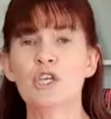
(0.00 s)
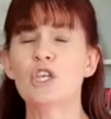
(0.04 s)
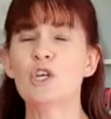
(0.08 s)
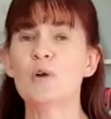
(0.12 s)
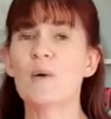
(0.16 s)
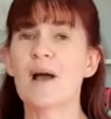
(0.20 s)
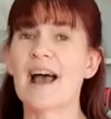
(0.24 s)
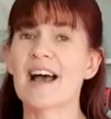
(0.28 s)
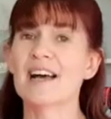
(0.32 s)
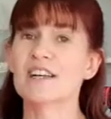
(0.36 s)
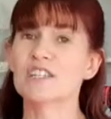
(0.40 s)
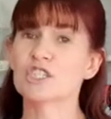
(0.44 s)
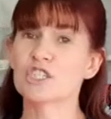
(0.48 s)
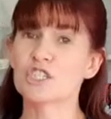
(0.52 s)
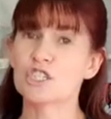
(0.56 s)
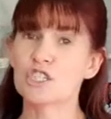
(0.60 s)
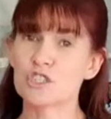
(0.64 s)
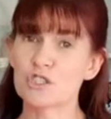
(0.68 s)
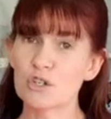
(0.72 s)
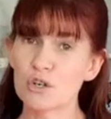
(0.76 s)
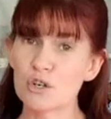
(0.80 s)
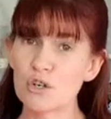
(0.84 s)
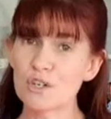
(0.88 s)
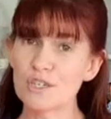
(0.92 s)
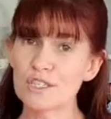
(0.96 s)
You are
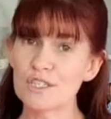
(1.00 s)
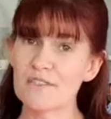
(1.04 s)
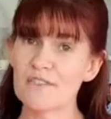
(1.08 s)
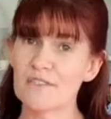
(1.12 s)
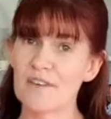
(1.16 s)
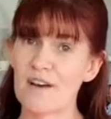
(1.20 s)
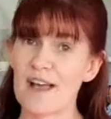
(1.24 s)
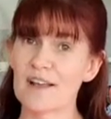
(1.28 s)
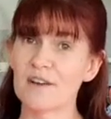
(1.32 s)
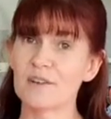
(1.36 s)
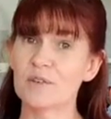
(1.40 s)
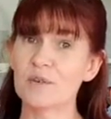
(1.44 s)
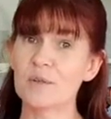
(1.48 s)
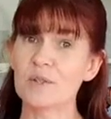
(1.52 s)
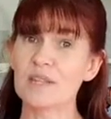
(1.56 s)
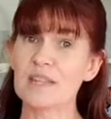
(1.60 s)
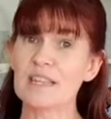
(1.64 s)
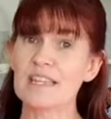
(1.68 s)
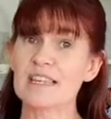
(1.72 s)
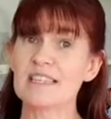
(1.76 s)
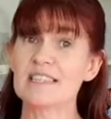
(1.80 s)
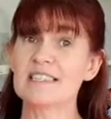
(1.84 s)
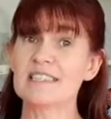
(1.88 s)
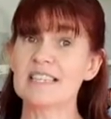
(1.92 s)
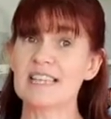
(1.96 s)
sure to find good
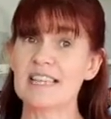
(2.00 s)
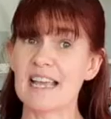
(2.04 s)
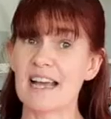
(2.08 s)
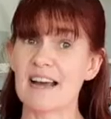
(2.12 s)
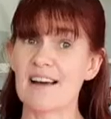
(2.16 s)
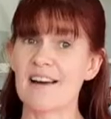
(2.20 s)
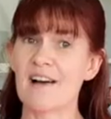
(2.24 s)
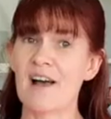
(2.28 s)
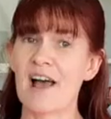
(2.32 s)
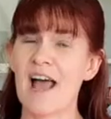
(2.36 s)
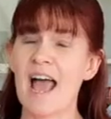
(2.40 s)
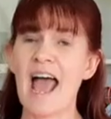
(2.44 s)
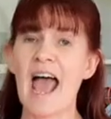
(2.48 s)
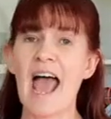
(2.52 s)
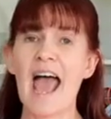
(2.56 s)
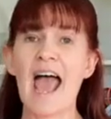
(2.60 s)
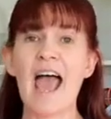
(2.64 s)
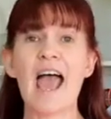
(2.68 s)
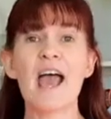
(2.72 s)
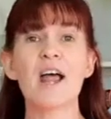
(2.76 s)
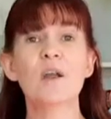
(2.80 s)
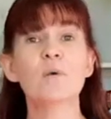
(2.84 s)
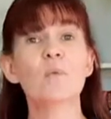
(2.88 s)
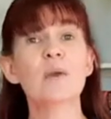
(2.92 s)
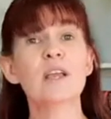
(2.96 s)
things here,
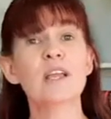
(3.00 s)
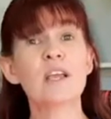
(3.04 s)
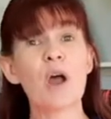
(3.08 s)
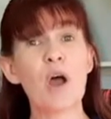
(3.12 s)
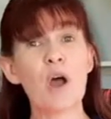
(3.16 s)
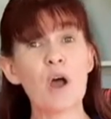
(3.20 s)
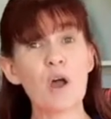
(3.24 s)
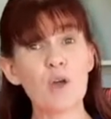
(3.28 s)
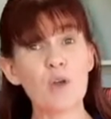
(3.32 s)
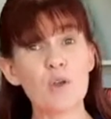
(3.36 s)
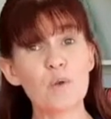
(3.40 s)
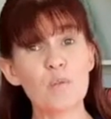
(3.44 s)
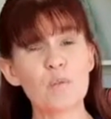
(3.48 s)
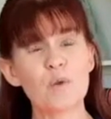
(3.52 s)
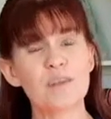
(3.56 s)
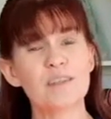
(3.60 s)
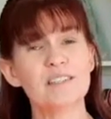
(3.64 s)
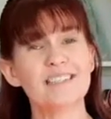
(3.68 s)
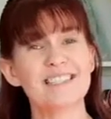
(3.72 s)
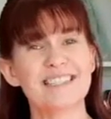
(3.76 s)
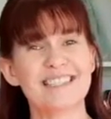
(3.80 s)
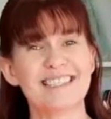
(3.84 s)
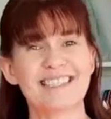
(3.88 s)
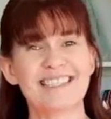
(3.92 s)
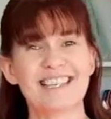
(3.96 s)
and we hope
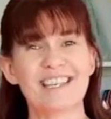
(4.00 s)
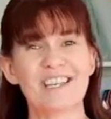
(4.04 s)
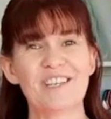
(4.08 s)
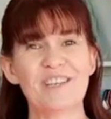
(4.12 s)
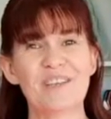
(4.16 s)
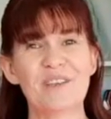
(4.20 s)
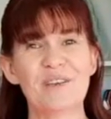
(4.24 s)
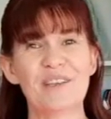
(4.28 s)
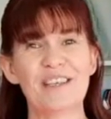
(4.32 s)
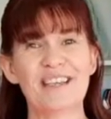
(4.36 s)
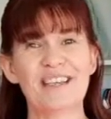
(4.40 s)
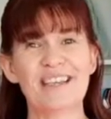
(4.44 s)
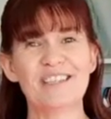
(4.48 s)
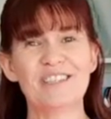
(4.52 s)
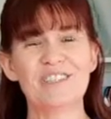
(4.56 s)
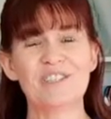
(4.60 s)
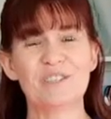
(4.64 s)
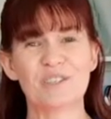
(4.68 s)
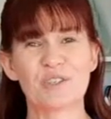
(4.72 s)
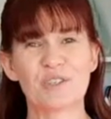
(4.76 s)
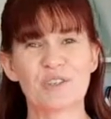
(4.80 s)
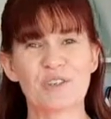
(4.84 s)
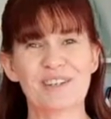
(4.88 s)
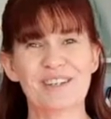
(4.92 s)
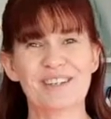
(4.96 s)
to see you here
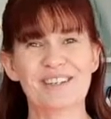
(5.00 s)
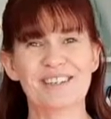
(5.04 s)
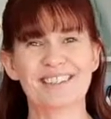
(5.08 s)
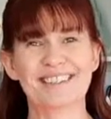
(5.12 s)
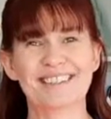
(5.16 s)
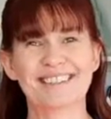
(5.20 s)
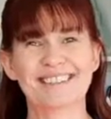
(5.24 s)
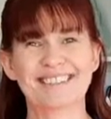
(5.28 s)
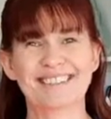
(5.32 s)
soon.